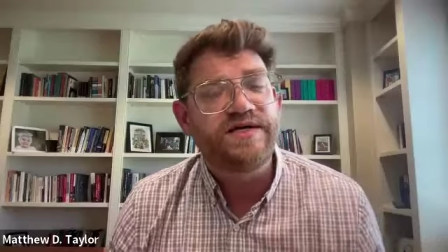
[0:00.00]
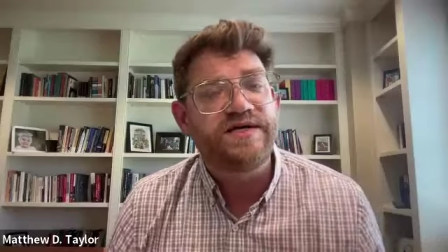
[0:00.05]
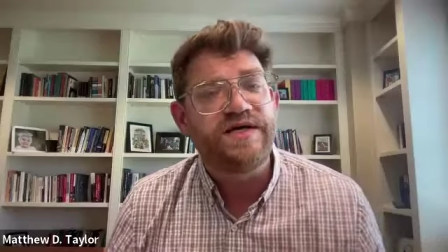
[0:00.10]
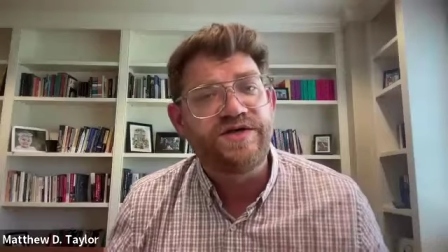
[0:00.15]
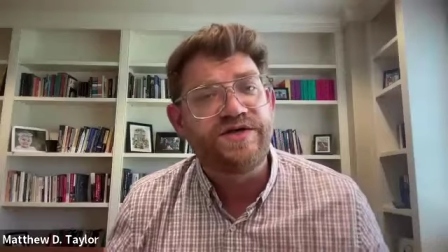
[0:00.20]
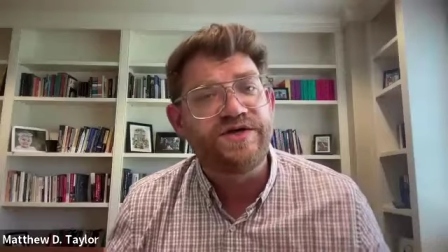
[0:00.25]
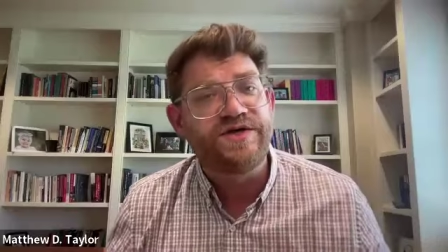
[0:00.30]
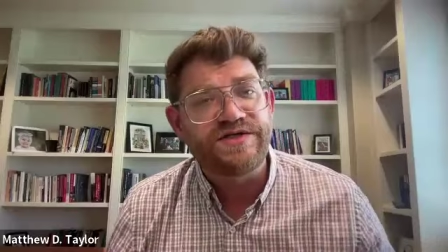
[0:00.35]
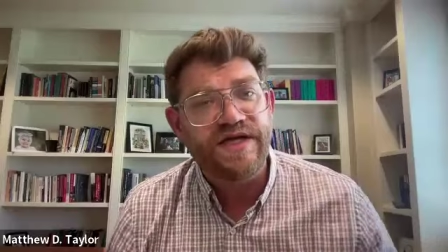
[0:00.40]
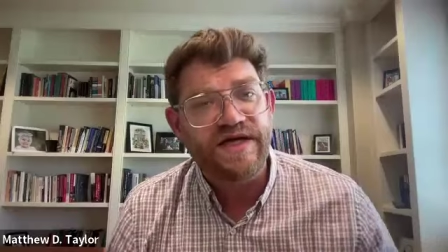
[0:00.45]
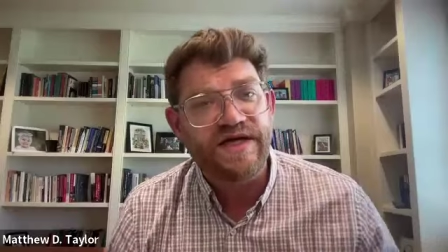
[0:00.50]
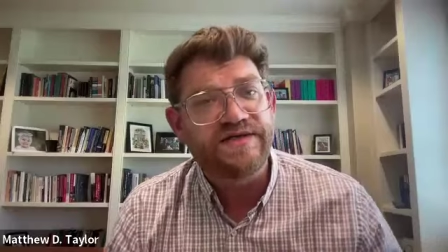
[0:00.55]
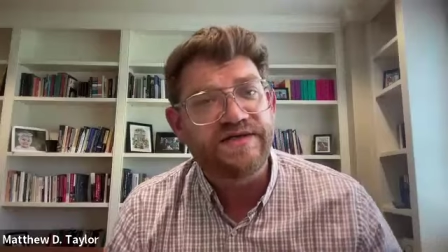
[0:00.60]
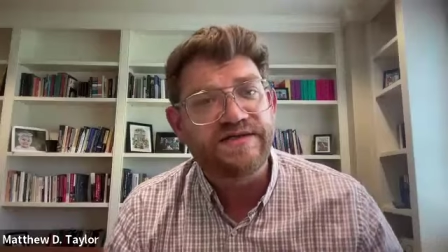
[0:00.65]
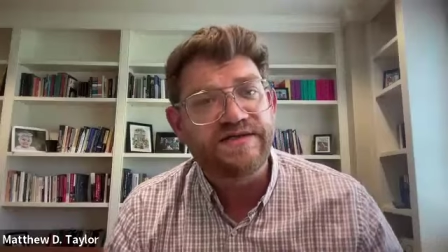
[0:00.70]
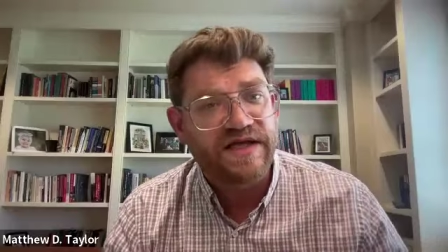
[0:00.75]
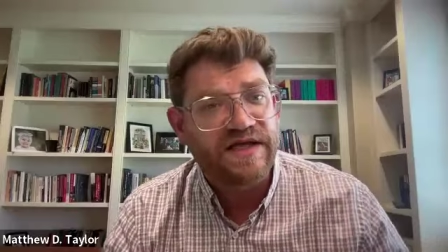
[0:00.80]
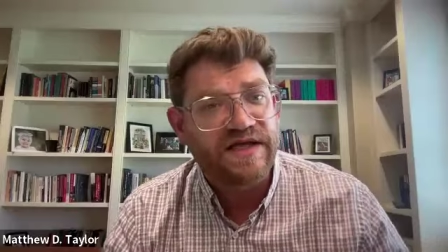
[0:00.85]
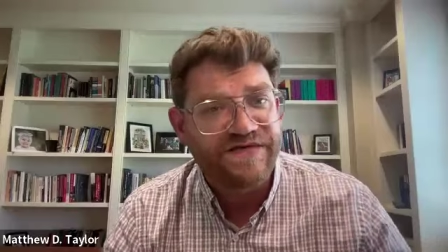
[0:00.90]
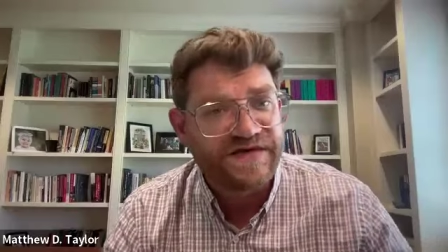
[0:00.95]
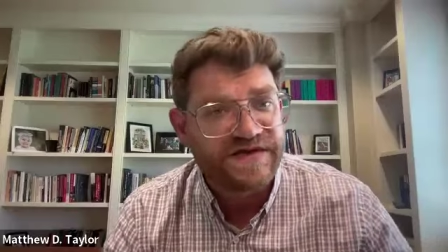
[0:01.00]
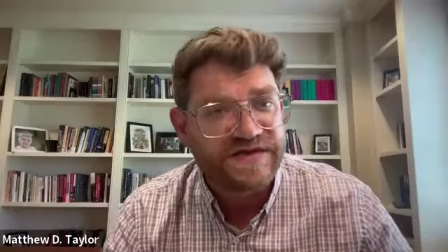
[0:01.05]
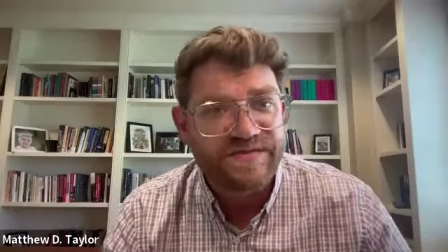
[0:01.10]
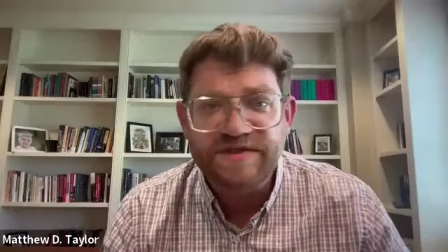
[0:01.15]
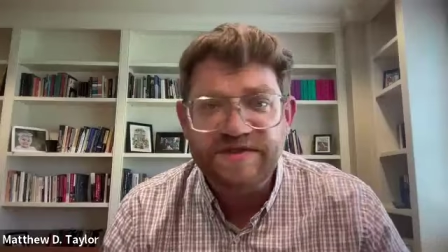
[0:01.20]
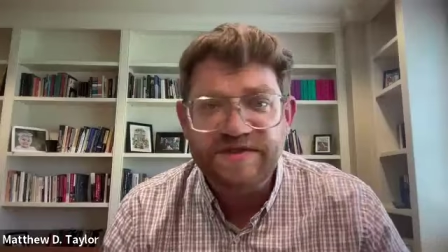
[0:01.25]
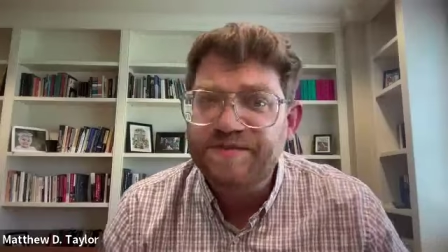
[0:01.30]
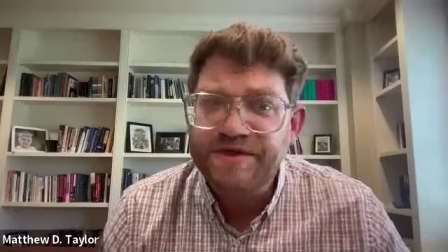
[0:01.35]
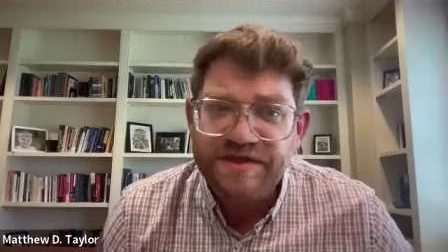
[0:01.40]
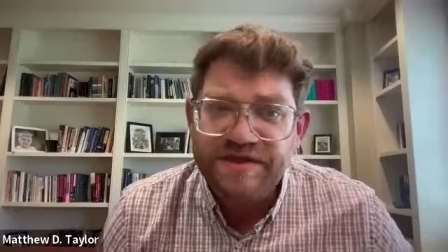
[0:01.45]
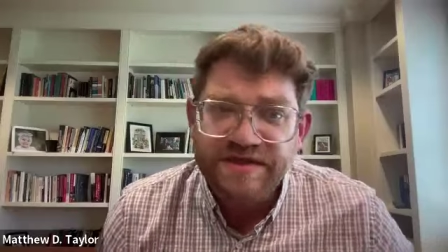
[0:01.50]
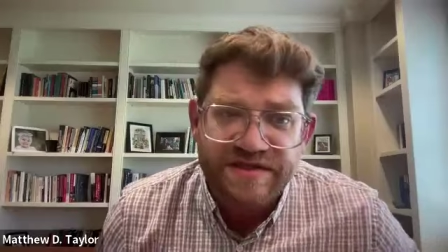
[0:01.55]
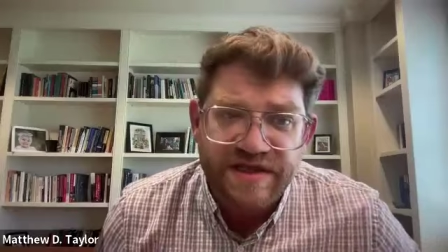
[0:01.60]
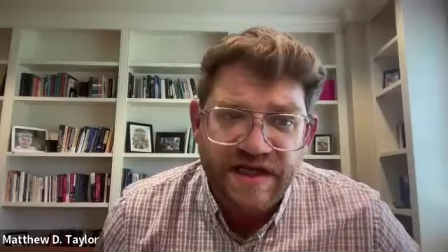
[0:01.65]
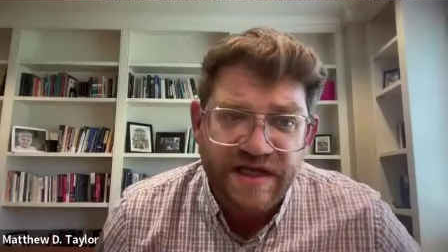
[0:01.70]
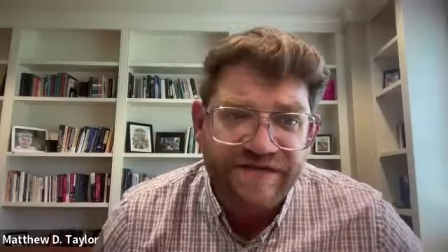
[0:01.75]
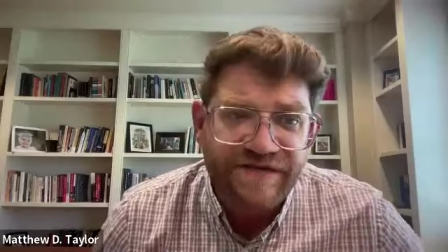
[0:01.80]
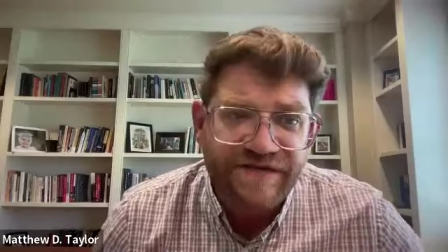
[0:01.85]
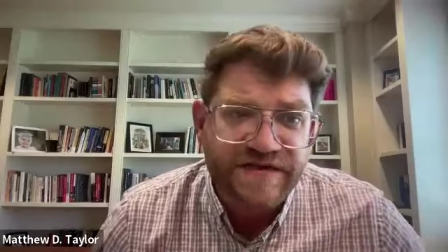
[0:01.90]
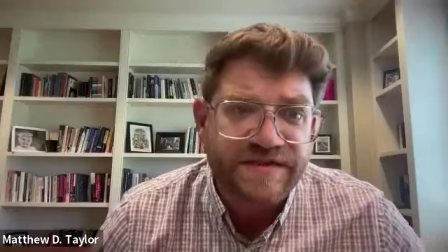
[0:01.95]
to understand salafism especially
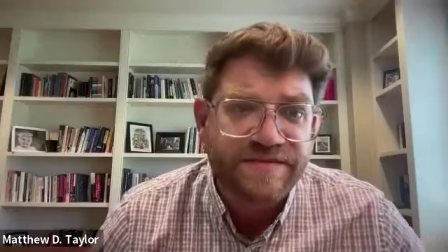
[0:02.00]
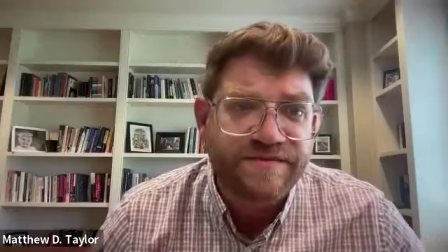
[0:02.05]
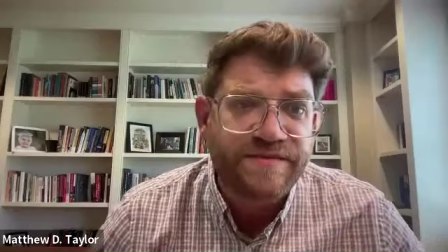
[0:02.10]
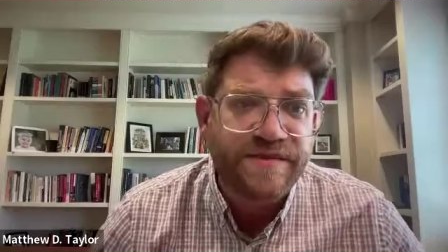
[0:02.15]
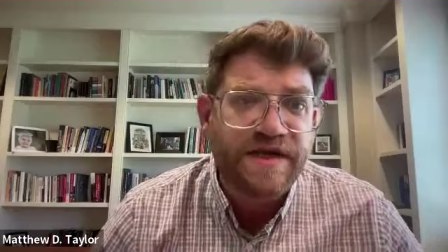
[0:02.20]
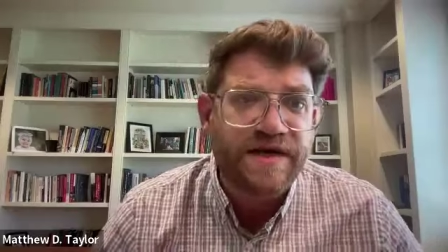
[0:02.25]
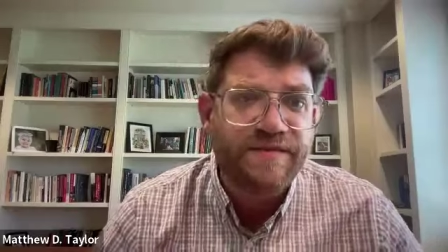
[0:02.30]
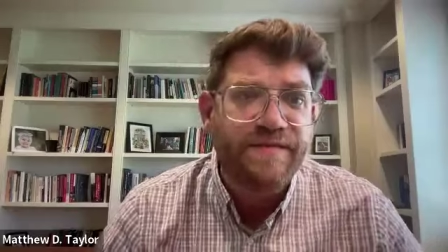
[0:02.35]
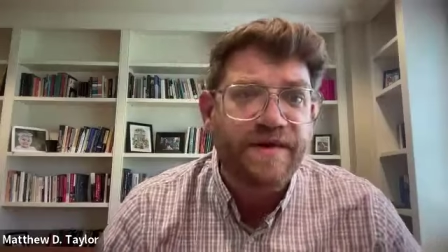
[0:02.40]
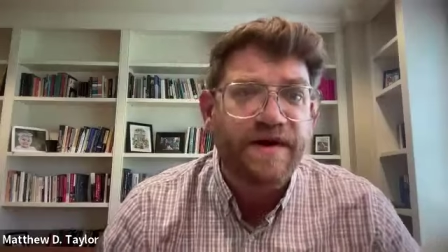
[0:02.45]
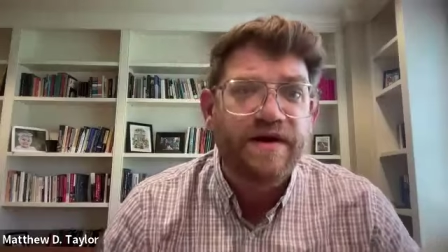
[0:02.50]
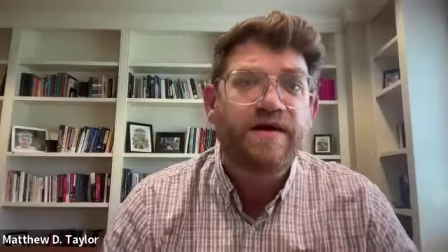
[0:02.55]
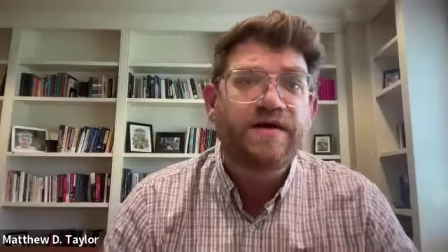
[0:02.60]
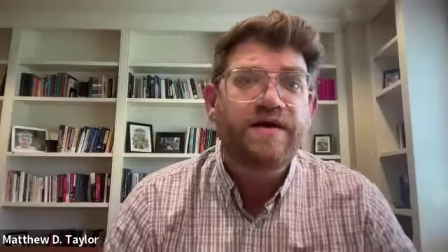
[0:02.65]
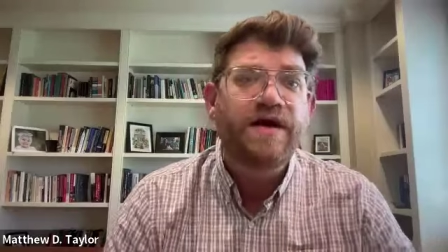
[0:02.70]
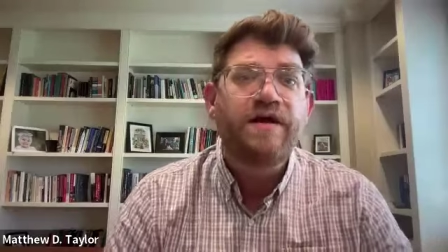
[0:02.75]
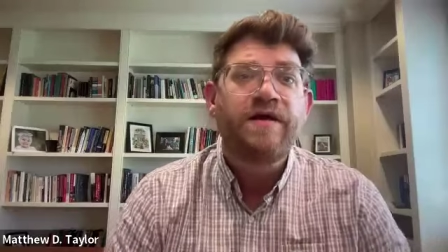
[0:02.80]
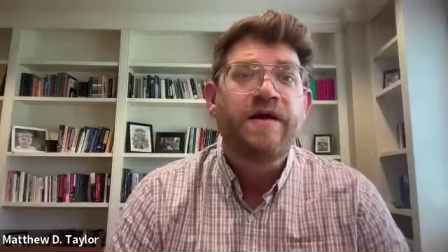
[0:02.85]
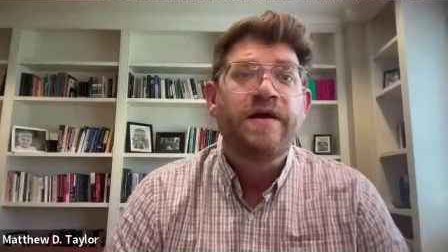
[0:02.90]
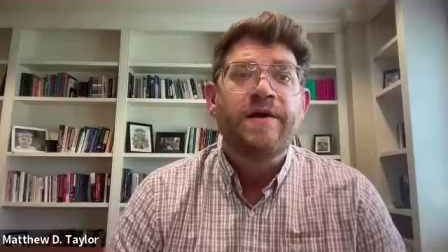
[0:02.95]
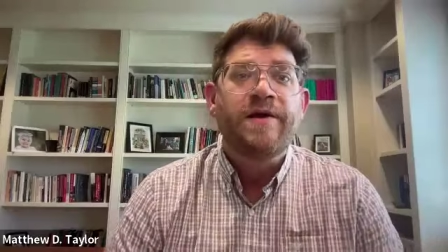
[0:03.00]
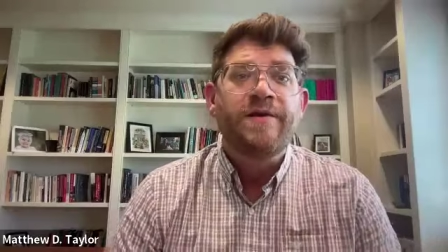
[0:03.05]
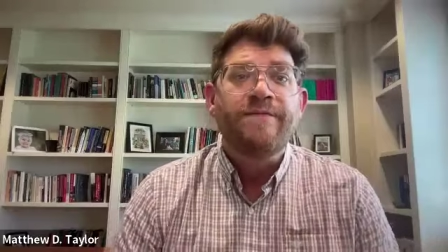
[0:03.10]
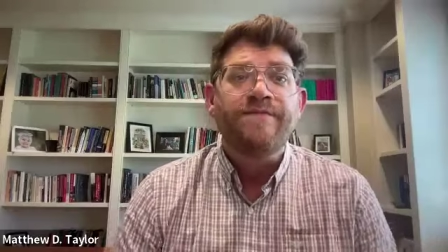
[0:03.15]
salafism in america